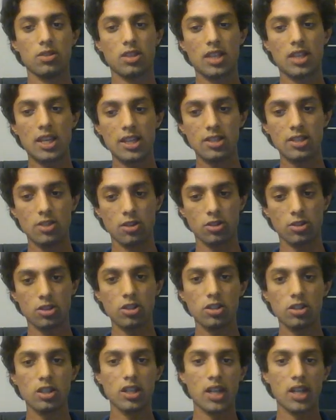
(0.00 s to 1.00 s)
Keys are
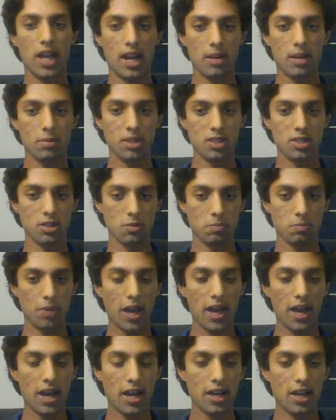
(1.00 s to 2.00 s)
good, enemies are
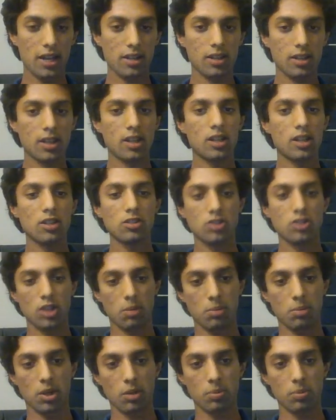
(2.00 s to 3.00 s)
bad,
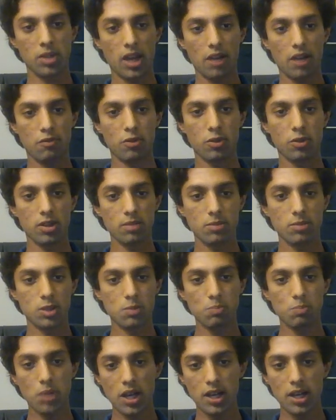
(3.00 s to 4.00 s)
jump on
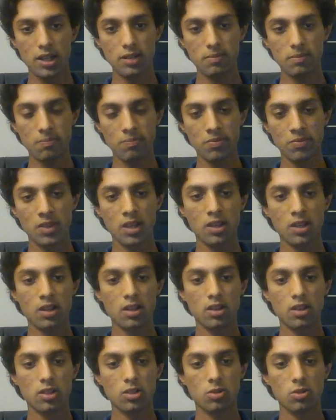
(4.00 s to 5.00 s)
platforms, but
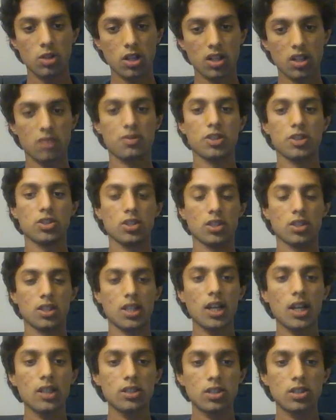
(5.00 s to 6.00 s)
to an artificial
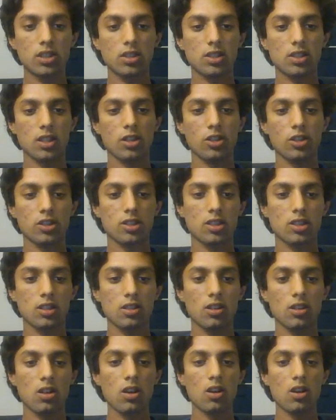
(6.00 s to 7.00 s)
intelligence, it looks
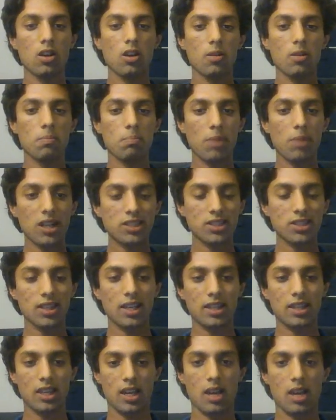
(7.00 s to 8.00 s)
much
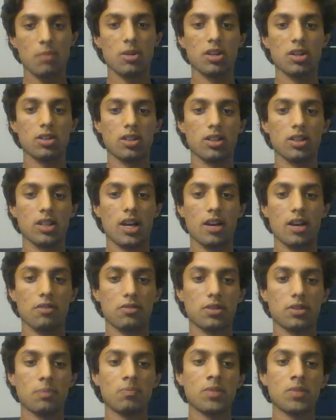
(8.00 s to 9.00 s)
like the game on the
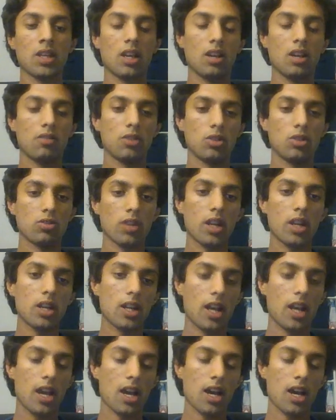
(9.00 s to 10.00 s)
left. If you train
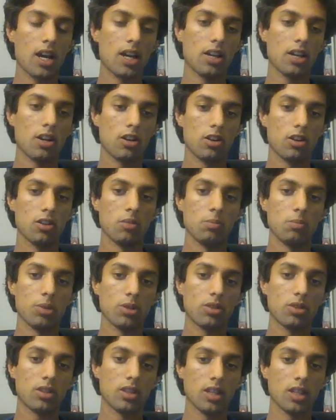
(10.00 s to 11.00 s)
an AI on
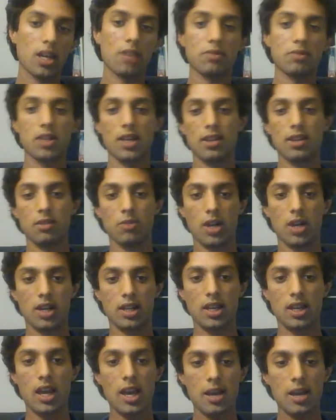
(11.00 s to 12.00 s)
both the left and the
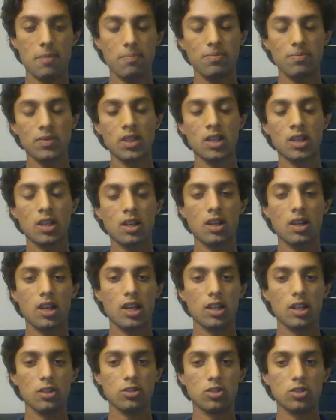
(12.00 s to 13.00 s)
right game,
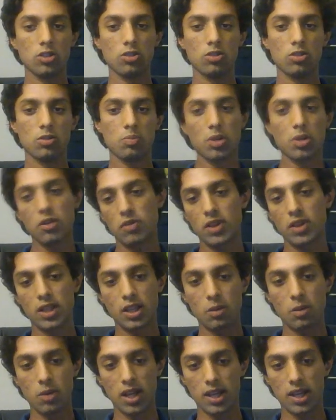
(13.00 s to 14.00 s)
it'll do
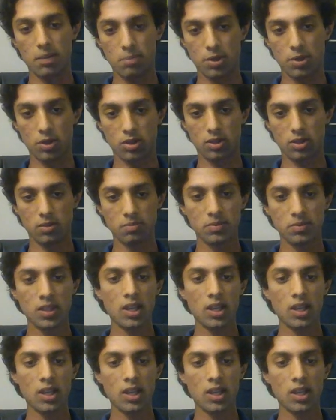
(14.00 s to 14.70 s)
perfectly well at both.